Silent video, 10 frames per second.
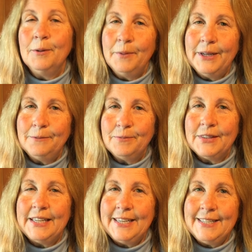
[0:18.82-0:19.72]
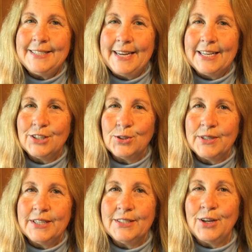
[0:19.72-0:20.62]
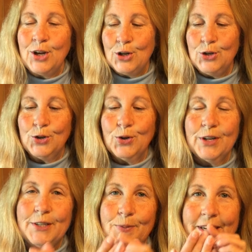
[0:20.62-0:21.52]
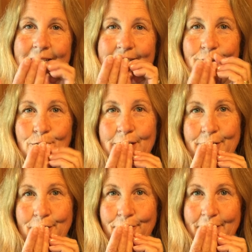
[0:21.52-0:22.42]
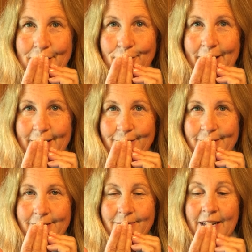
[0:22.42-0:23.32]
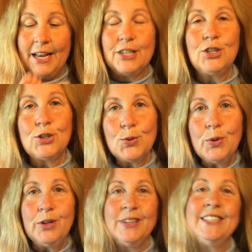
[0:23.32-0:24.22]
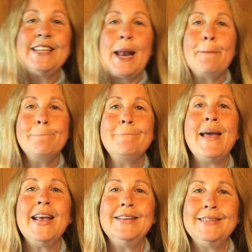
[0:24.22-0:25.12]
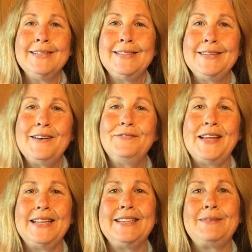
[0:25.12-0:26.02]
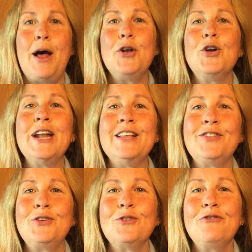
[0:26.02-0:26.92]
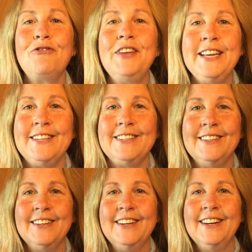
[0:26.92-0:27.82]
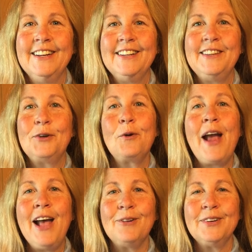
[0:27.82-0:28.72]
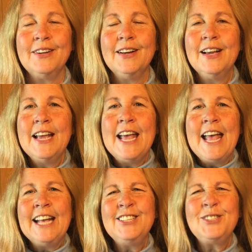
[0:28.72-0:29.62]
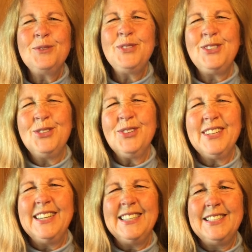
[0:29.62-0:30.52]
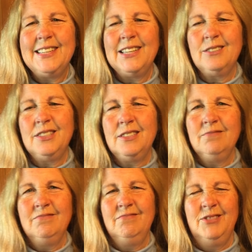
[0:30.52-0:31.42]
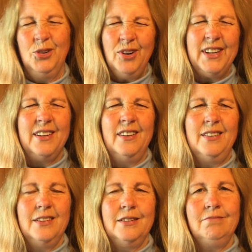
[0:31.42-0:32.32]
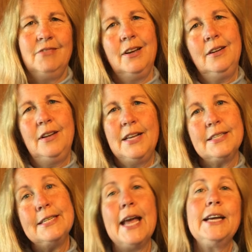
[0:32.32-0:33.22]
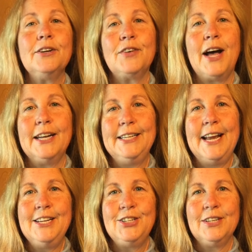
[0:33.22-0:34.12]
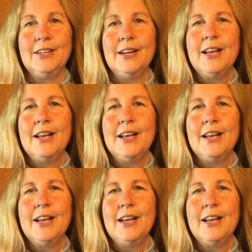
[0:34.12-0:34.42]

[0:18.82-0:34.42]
Well, the easy answer is dirt is what gets underneath your fingernails, and soil is that amazing stuff that's underneath your feet, the ground. And so dirt kind of sounds dirty, doesn't it? Kind of has a negative connotation.